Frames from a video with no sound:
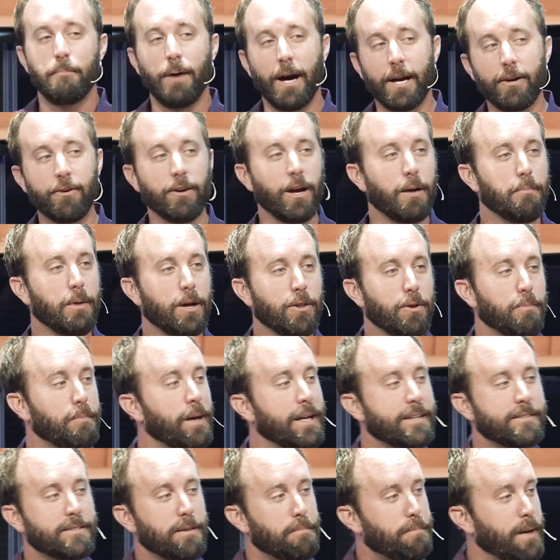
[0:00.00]
My grandmother
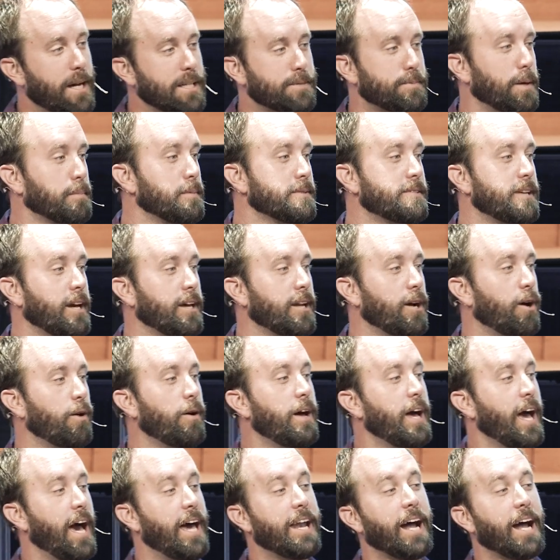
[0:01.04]
makes the best baked potato,